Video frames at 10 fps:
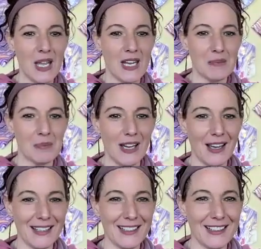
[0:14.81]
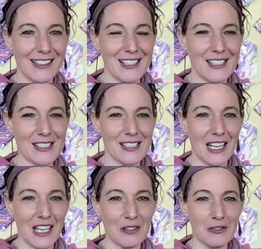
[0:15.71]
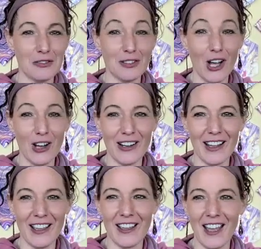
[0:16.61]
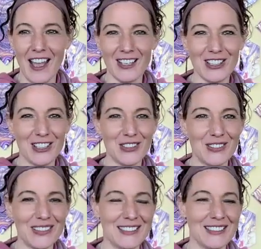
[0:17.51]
pain body is getting flung at you,